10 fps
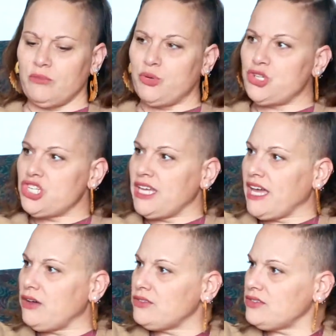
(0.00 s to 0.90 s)
pushing
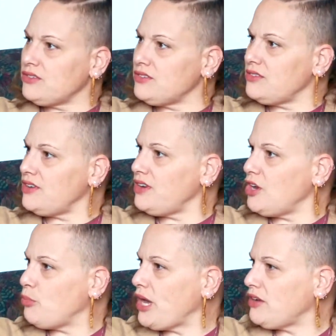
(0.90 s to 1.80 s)
out
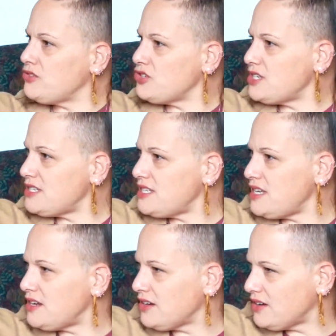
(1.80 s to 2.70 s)
your boundaries
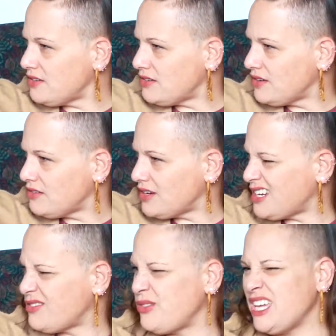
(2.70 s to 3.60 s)
here,
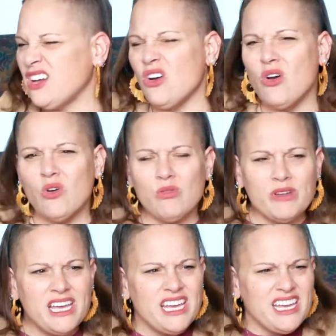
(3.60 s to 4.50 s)
right? When we get
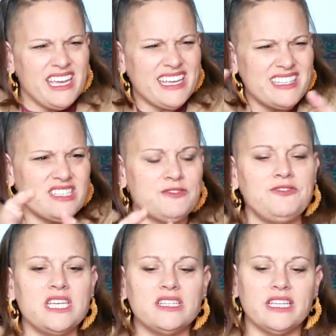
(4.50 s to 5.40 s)
home, you get this
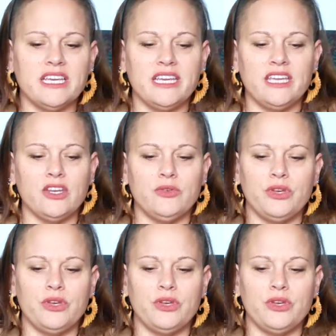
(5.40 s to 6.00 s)
feeling, when